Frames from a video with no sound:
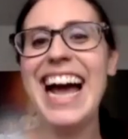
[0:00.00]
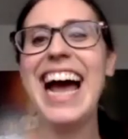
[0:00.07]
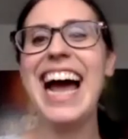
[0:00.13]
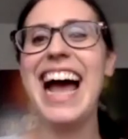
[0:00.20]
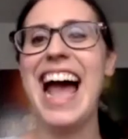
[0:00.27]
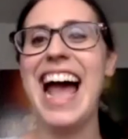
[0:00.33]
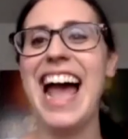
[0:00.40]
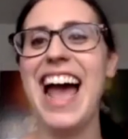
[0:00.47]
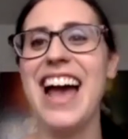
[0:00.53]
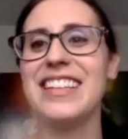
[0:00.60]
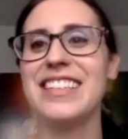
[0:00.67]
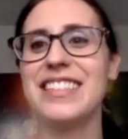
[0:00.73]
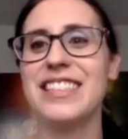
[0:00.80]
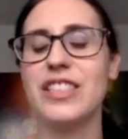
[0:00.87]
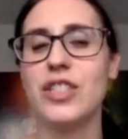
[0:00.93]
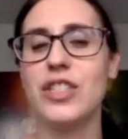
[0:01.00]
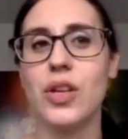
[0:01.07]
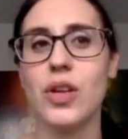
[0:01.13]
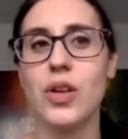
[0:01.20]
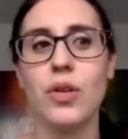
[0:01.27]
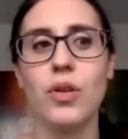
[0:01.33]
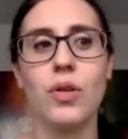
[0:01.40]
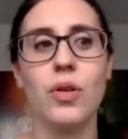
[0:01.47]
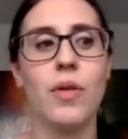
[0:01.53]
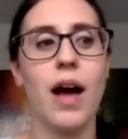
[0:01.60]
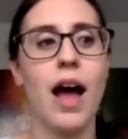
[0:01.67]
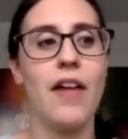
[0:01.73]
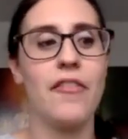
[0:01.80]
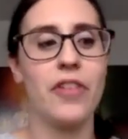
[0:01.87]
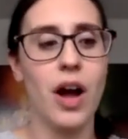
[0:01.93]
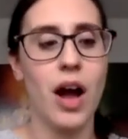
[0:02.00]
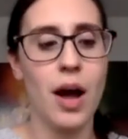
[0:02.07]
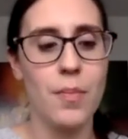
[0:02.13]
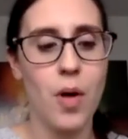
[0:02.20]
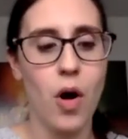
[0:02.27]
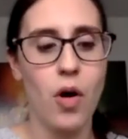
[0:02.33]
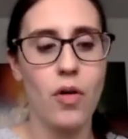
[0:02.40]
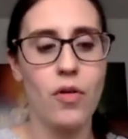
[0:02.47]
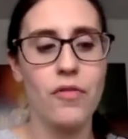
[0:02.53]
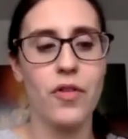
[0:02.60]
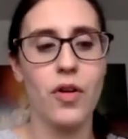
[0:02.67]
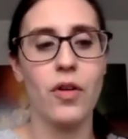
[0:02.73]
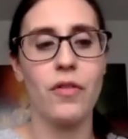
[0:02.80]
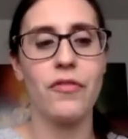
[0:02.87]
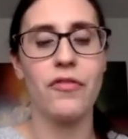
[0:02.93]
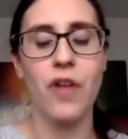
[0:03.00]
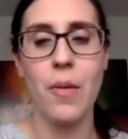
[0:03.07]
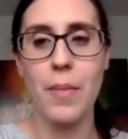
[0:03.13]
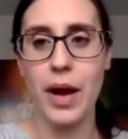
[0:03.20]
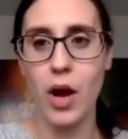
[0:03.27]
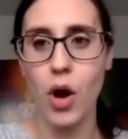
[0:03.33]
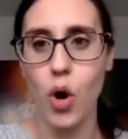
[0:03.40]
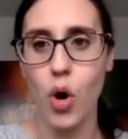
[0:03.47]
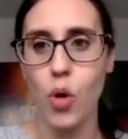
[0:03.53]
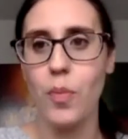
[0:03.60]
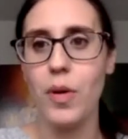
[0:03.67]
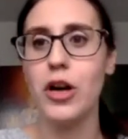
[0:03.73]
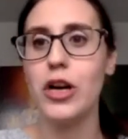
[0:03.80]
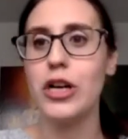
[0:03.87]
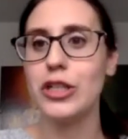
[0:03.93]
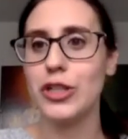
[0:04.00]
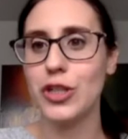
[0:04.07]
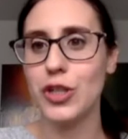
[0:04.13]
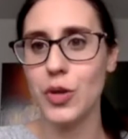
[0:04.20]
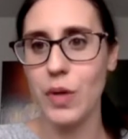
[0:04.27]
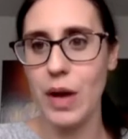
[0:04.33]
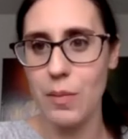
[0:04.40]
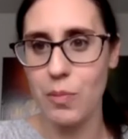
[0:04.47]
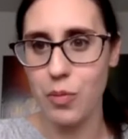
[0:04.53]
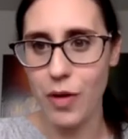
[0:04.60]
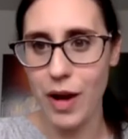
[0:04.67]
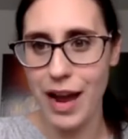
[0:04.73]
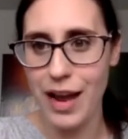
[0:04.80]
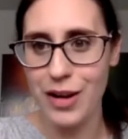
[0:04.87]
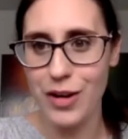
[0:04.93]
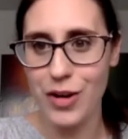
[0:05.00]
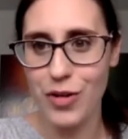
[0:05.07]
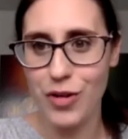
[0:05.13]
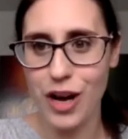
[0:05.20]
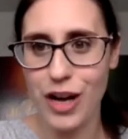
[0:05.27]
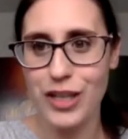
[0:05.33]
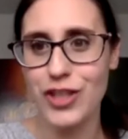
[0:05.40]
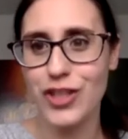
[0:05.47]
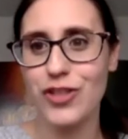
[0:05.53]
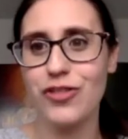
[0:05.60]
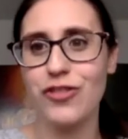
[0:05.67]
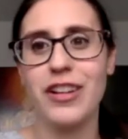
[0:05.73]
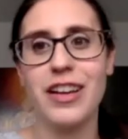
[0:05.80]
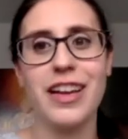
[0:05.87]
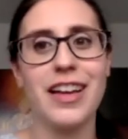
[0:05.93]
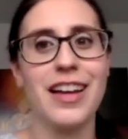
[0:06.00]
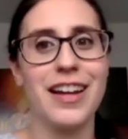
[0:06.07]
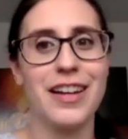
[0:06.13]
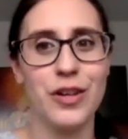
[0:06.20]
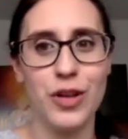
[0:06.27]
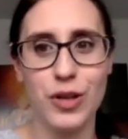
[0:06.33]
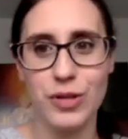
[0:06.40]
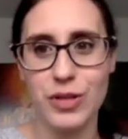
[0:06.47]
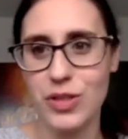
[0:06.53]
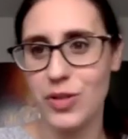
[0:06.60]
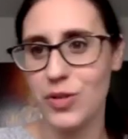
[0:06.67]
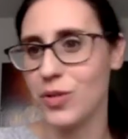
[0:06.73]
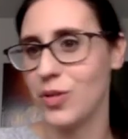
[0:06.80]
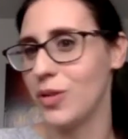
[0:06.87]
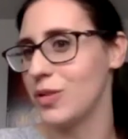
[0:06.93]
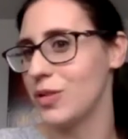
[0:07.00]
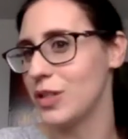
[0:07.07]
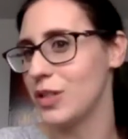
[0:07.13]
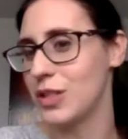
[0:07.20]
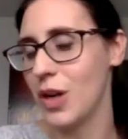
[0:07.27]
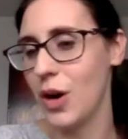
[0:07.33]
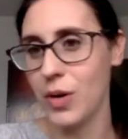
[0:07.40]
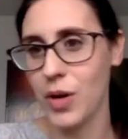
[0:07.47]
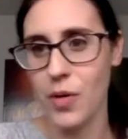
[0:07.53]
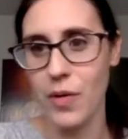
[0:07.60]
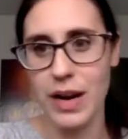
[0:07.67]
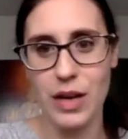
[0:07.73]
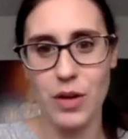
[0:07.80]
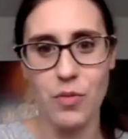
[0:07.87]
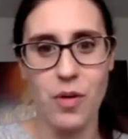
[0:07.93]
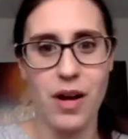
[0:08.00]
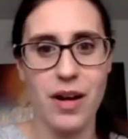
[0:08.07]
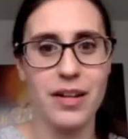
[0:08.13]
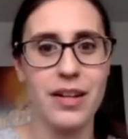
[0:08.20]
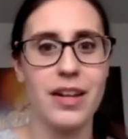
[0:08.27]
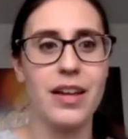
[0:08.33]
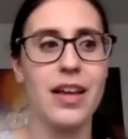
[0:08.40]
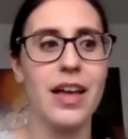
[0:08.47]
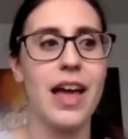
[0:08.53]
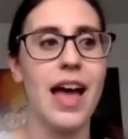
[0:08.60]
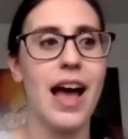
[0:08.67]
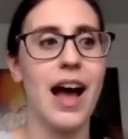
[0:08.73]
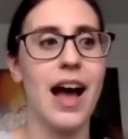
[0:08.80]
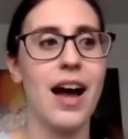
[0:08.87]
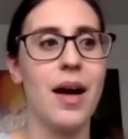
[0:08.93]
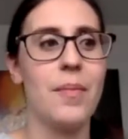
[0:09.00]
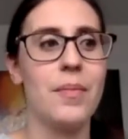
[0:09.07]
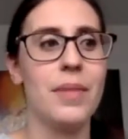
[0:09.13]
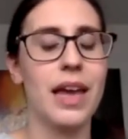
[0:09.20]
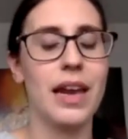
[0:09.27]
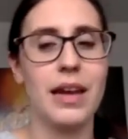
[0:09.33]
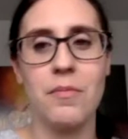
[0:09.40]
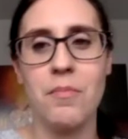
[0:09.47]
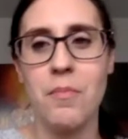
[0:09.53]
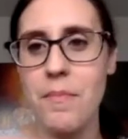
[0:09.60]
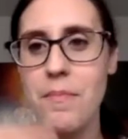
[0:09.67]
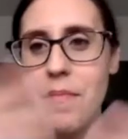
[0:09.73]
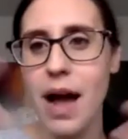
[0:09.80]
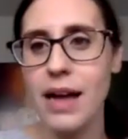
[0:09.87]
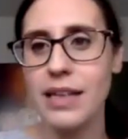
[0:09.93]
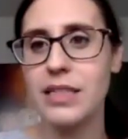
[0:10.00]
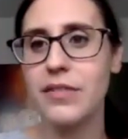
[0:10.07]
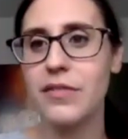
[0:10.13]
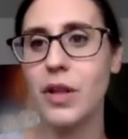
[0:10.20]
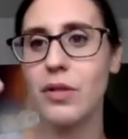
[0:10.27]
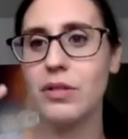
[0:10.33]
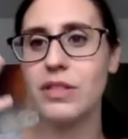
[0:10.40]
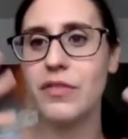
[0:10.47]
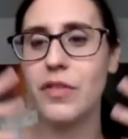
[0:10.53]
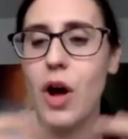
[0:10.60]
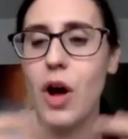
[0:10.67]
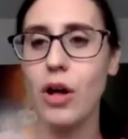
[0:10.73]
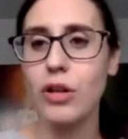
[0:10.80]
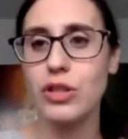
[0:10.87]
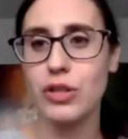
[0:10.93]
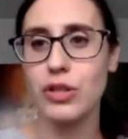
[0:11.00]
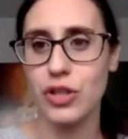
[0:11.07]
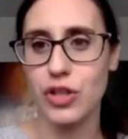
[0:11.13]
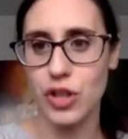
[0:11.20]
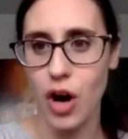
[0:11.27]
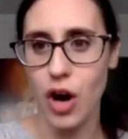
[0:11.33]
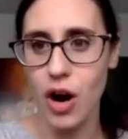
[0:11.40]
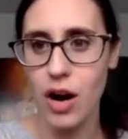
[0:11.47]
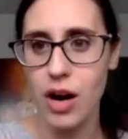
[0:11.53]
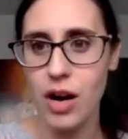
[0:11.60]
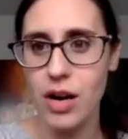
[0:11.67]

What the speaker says: And to have come over from my home to a brand new country, new school, don't know anyone, getting massive loads of culture shock,